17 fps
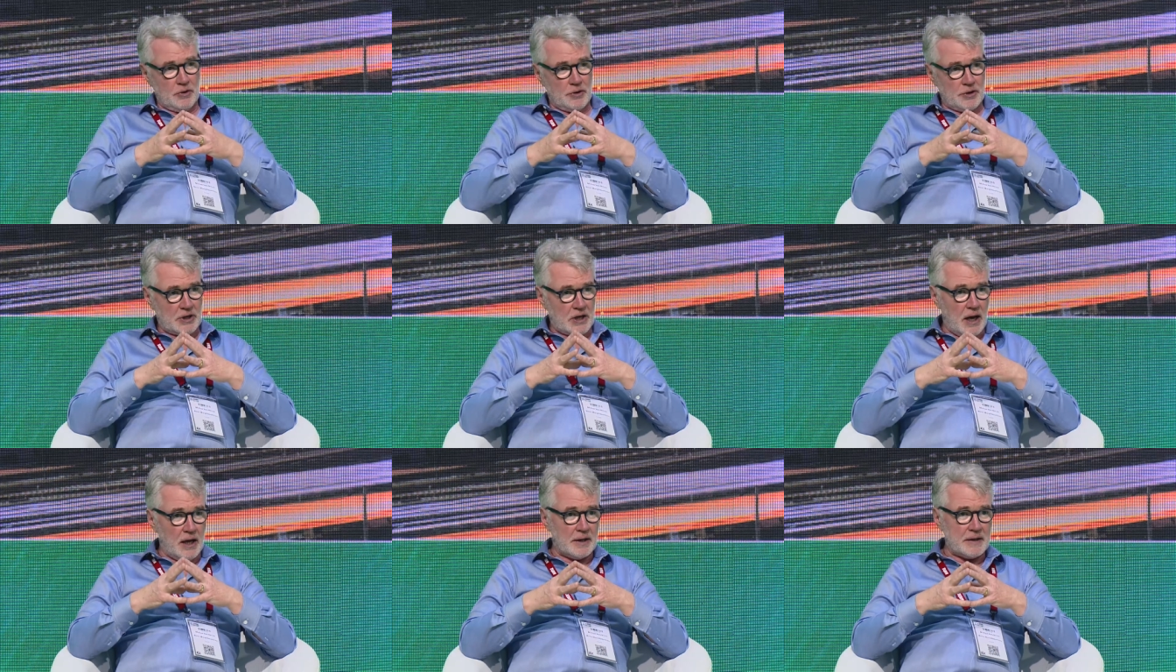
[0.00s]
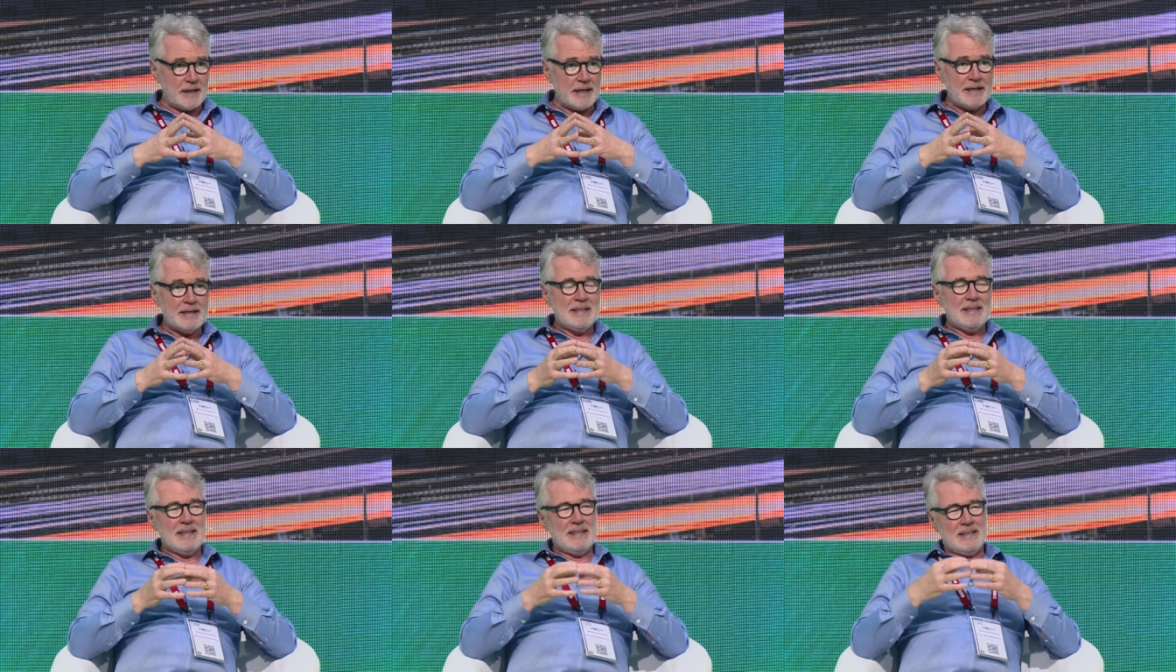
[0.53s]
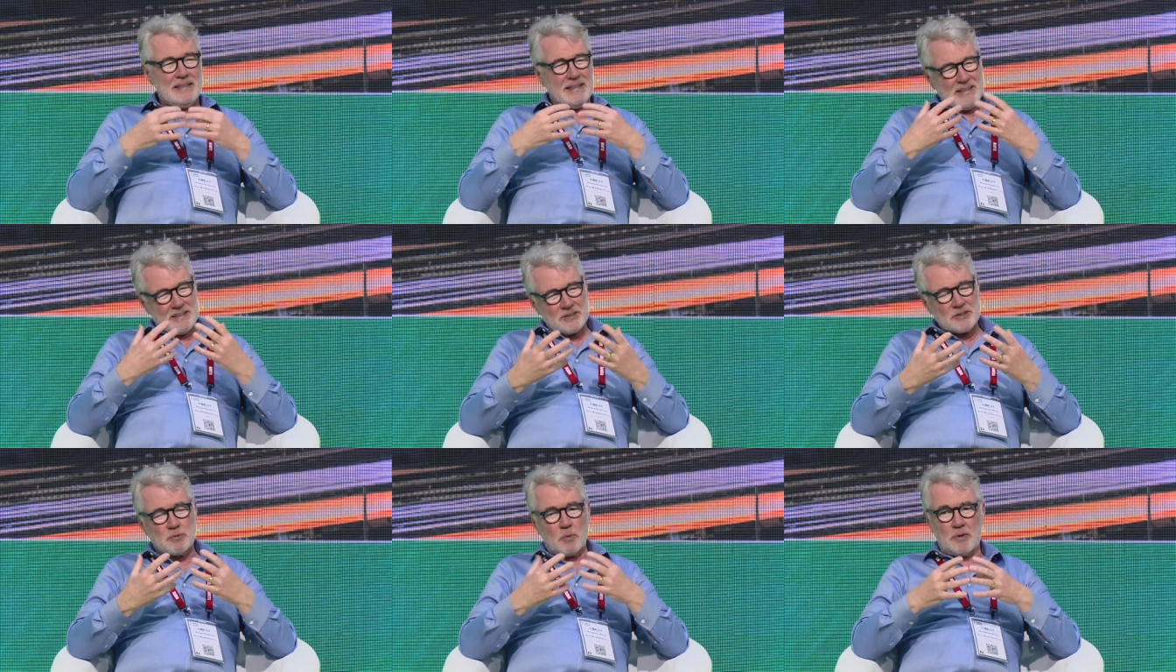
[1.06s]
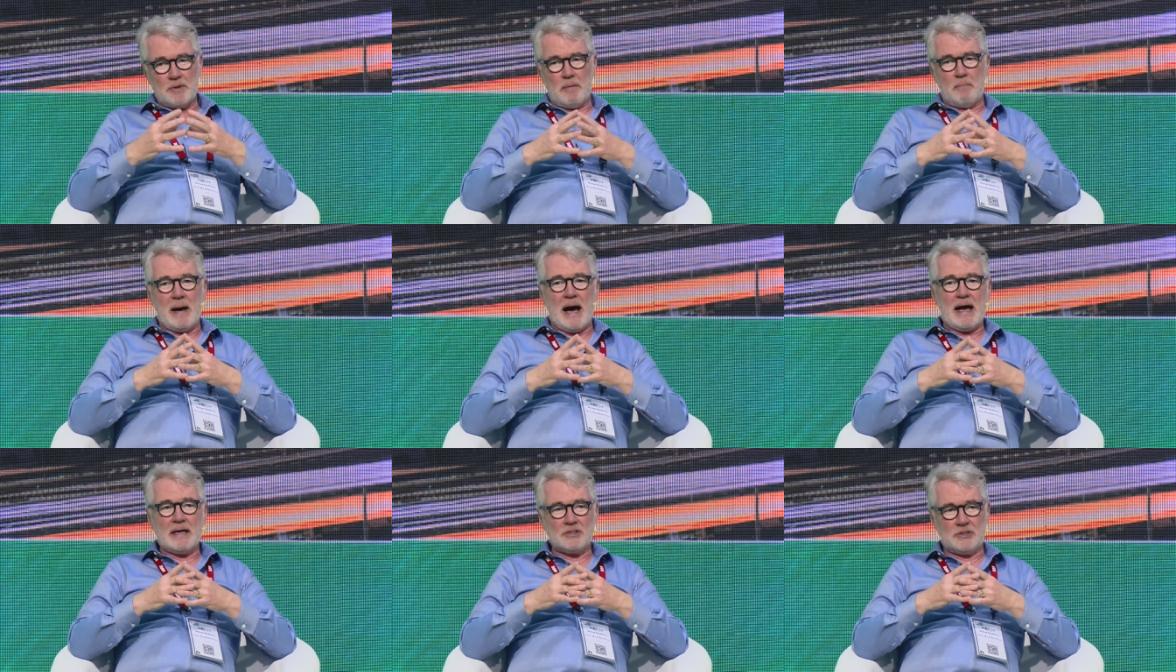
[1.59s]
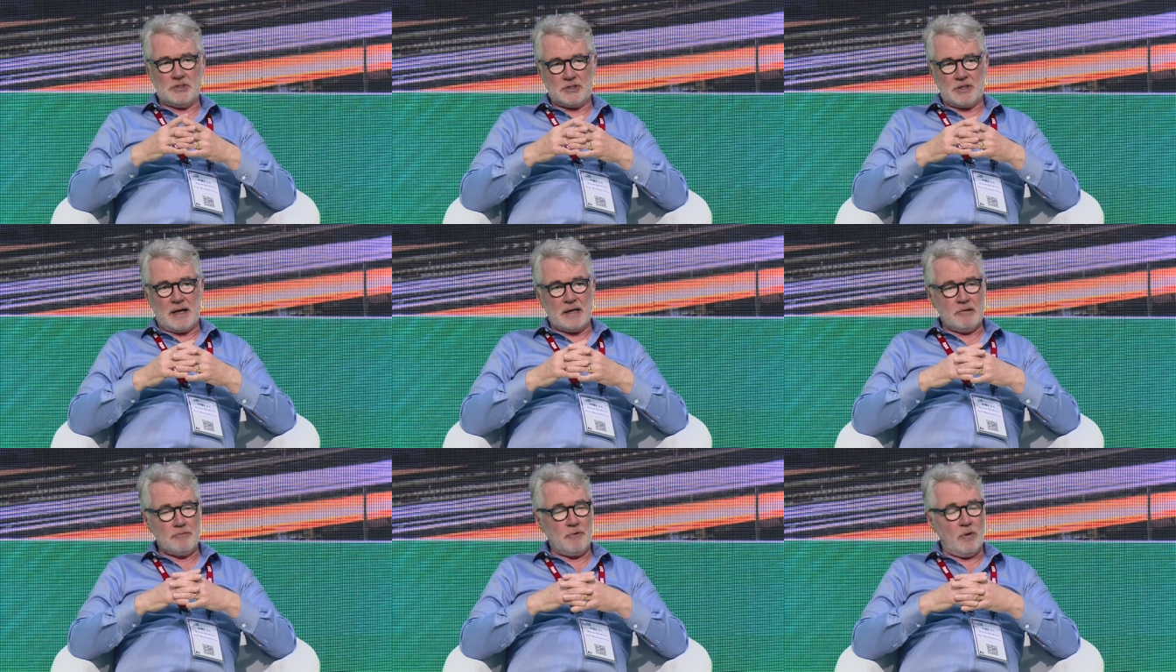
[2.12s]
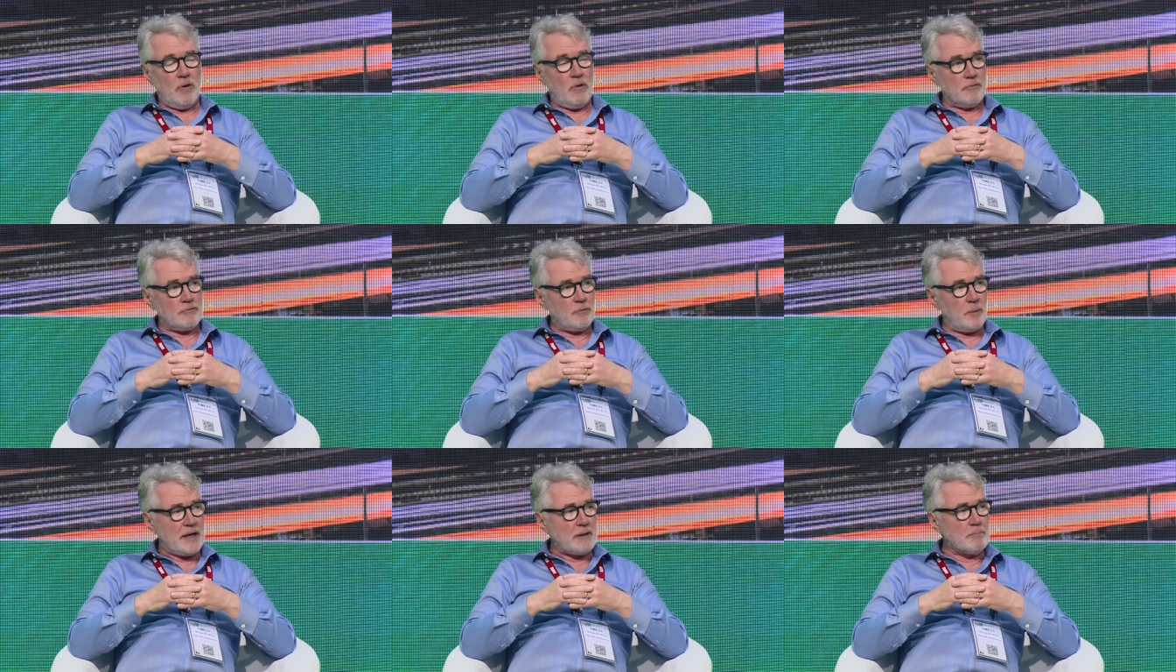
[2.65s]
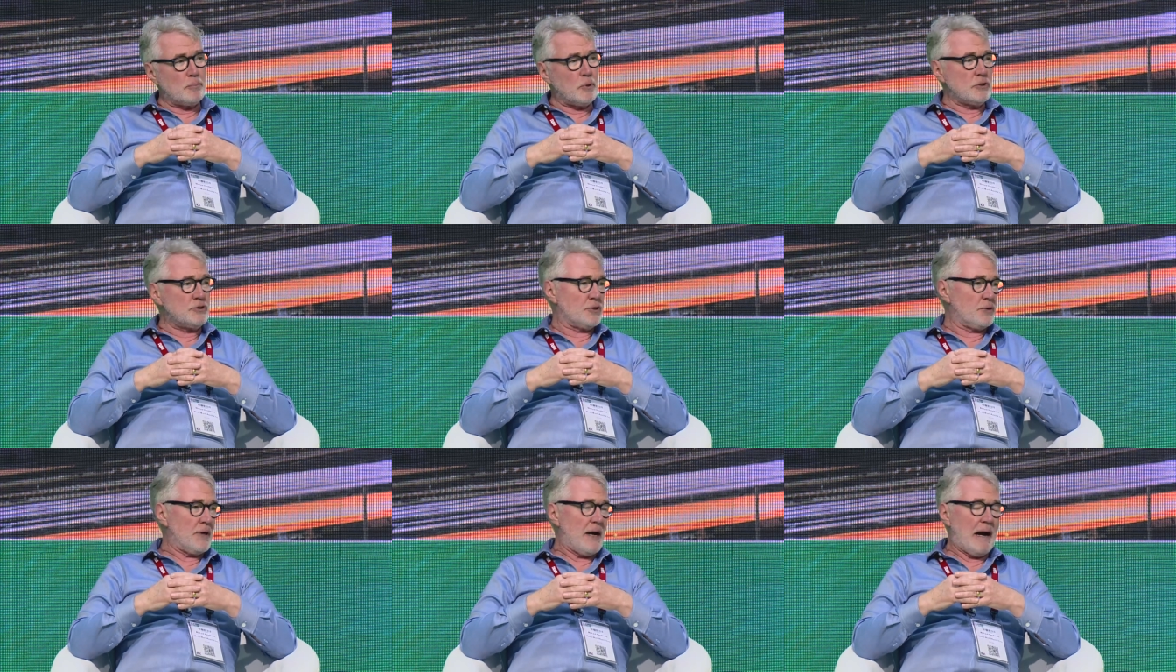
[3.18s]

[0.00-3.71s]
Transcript: a lunar colony. This is where the masses get involved. We can put two